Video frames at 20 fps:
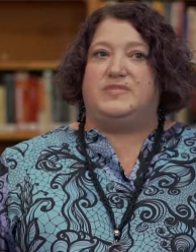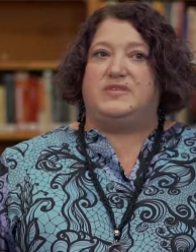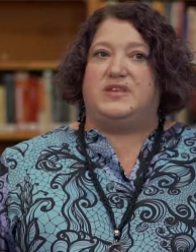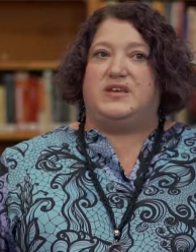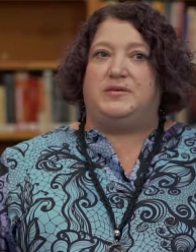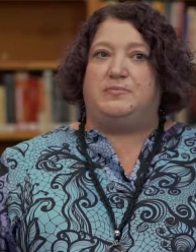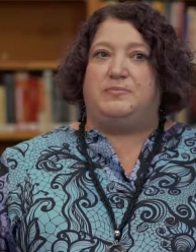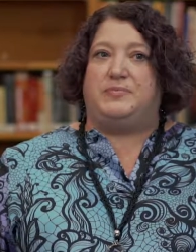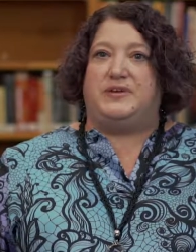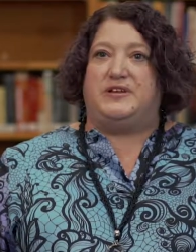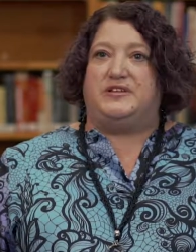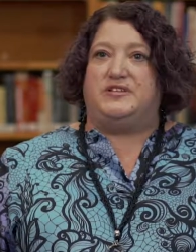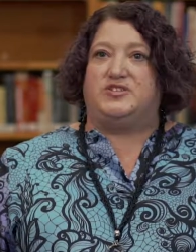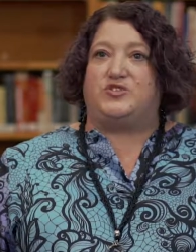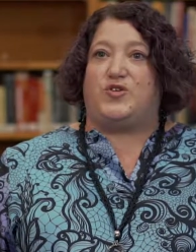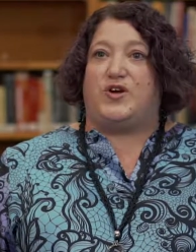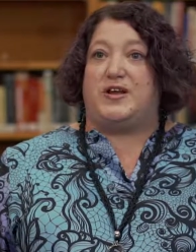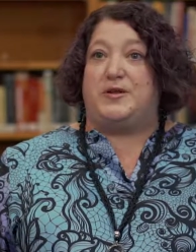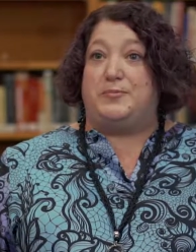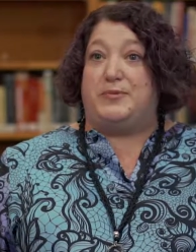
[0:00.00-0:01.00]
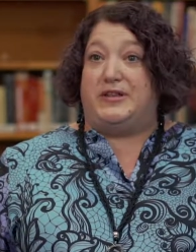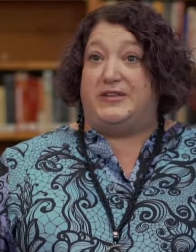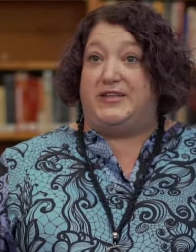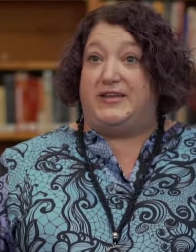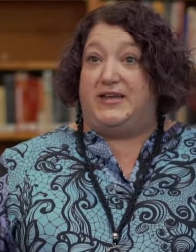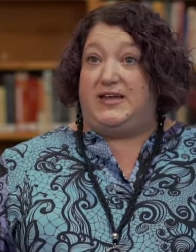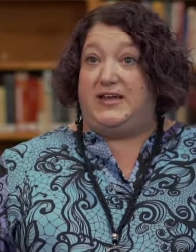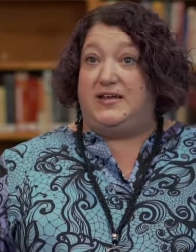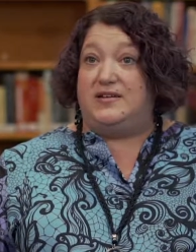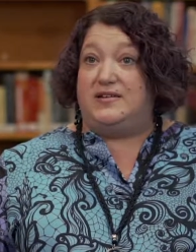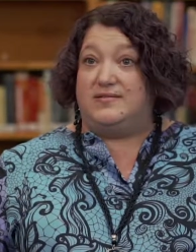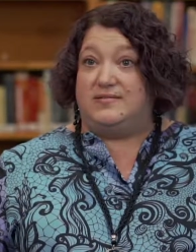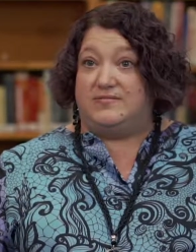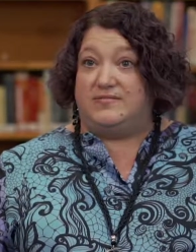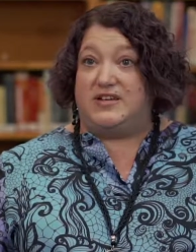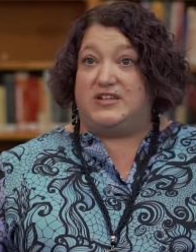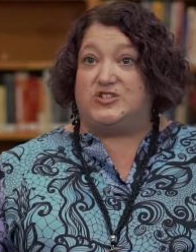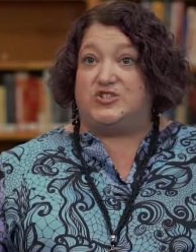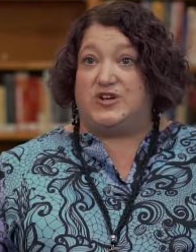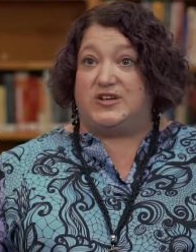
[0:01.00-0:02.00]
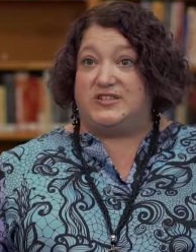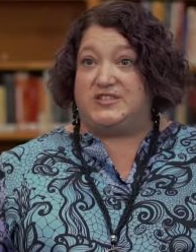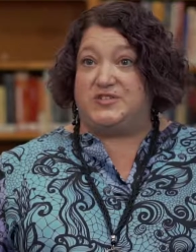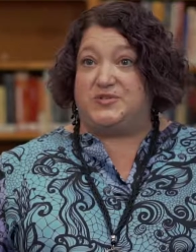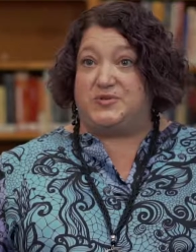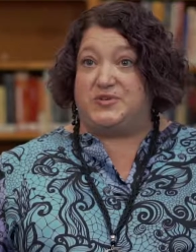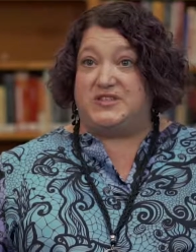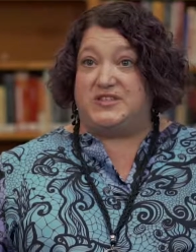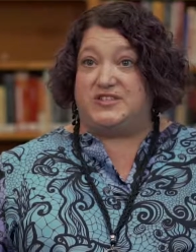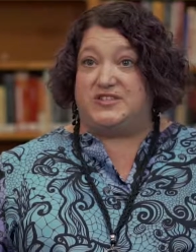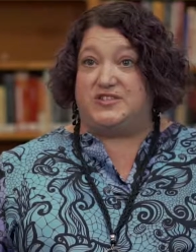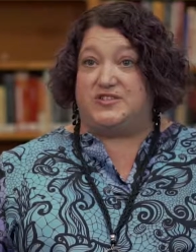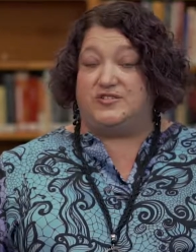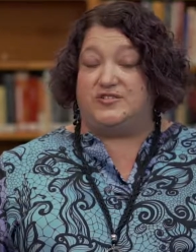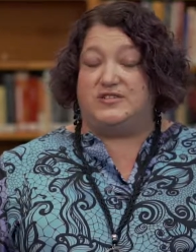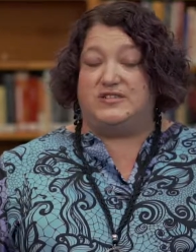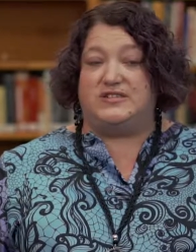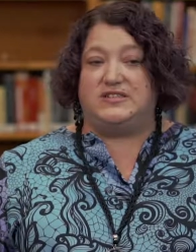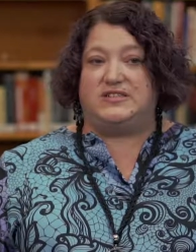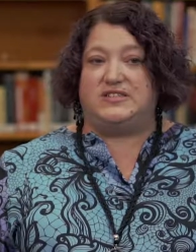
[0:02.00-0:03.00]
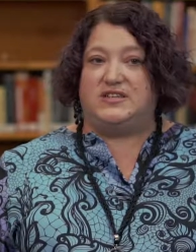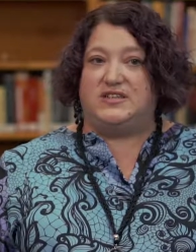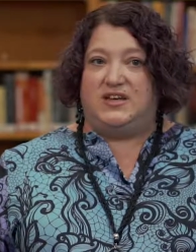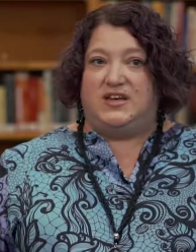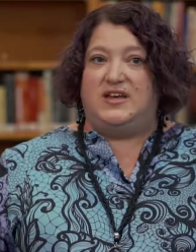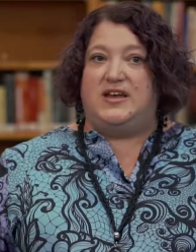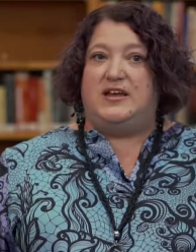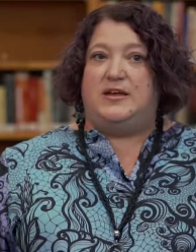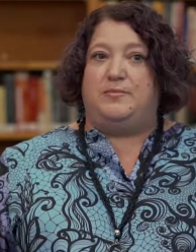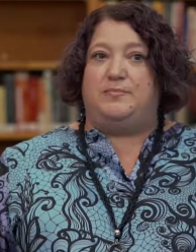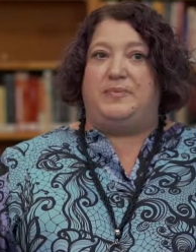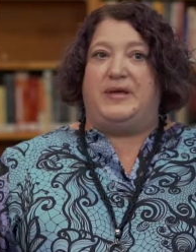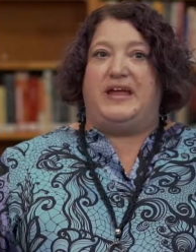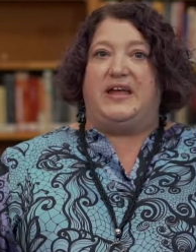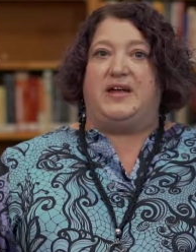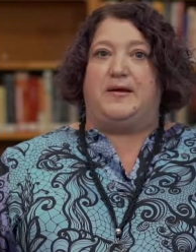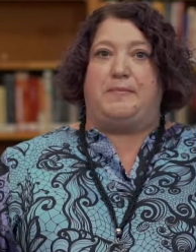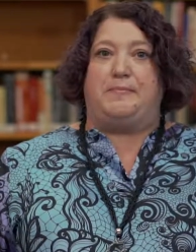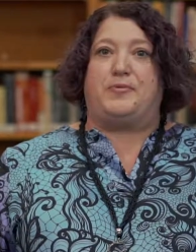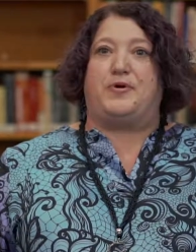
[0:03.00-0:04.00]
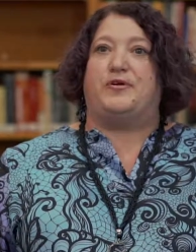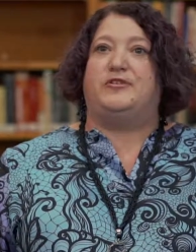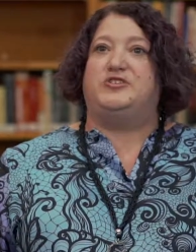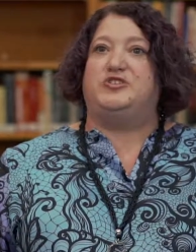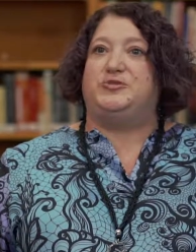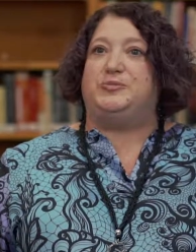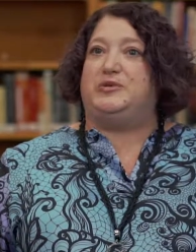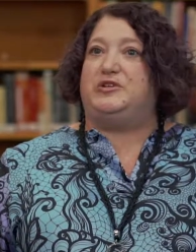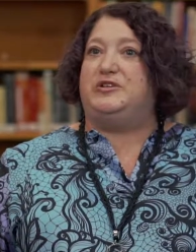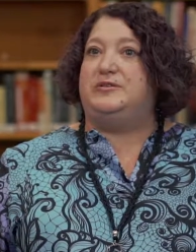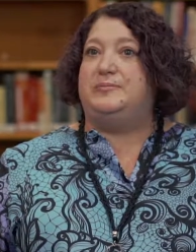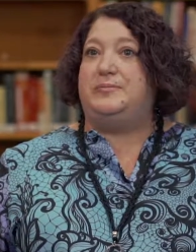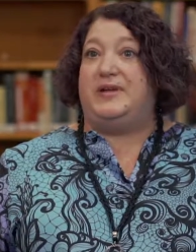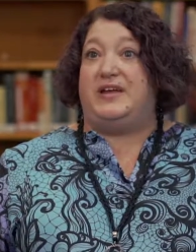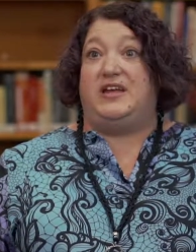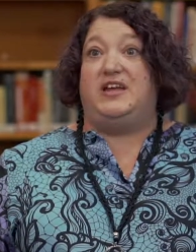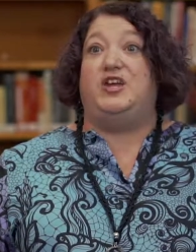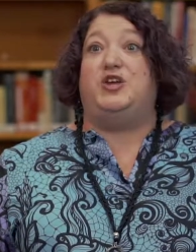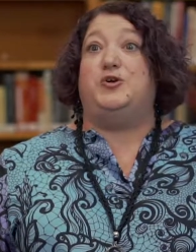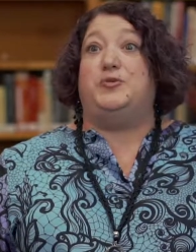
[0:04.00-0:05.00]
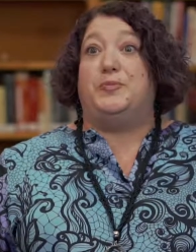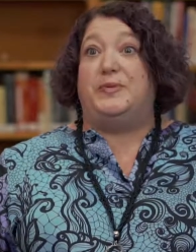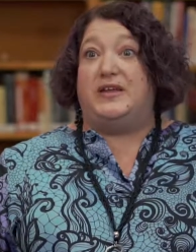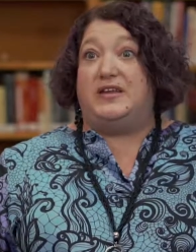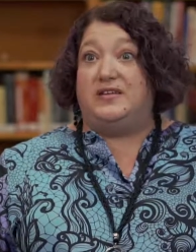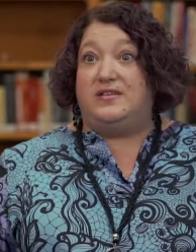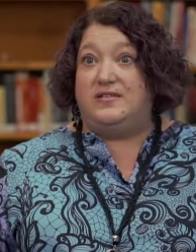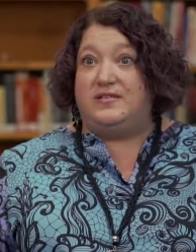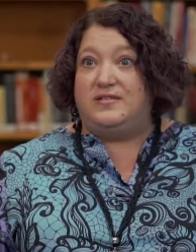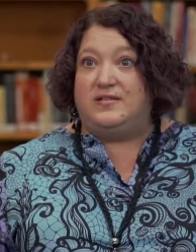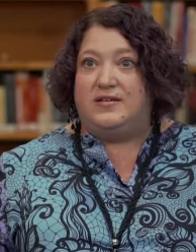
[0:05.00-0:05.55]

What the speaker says: It builds credibility and trust with the student. Being approachable, being human.